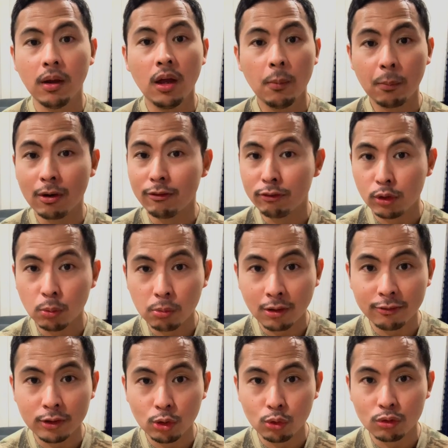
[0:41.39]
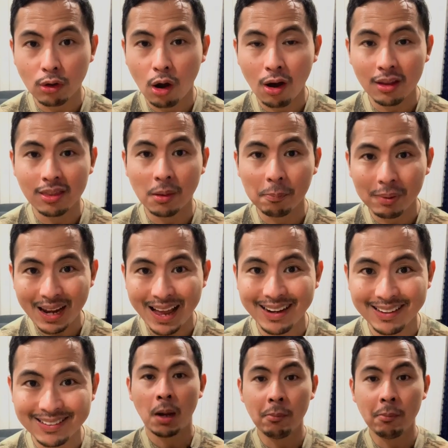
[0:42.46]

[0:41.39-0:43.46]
perfume reviews on the planet.